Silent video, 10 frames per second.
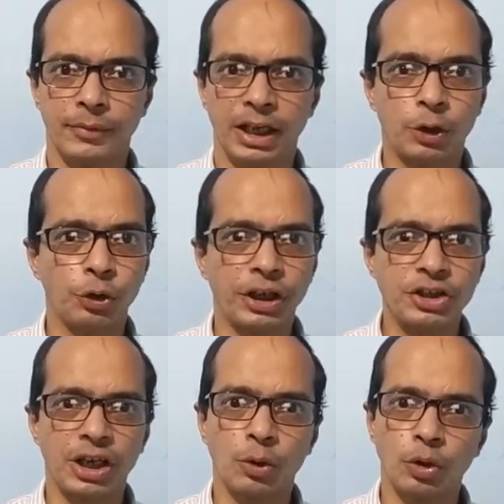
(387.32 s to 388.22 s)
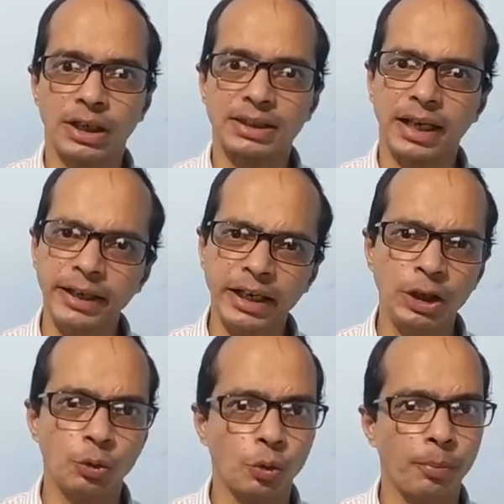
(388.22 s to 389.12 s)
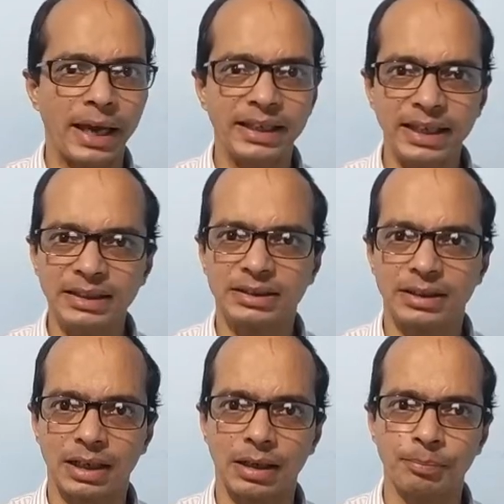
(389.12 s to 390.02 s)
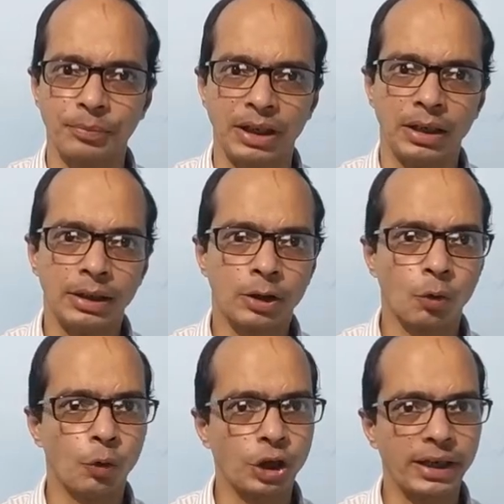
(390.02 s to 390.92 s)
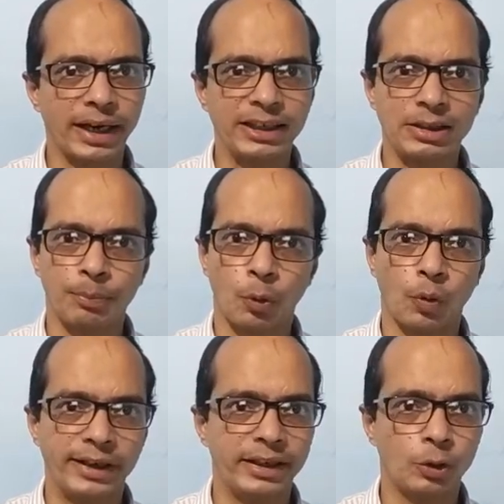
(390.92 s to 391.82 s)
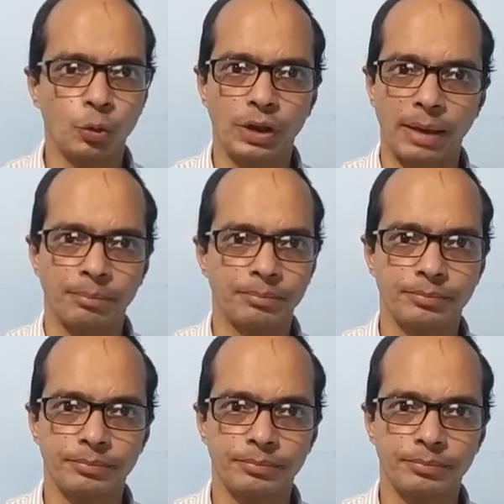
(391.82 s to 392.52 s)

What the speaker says: Equity shareholders continue to manage the company through voting rights provided to them.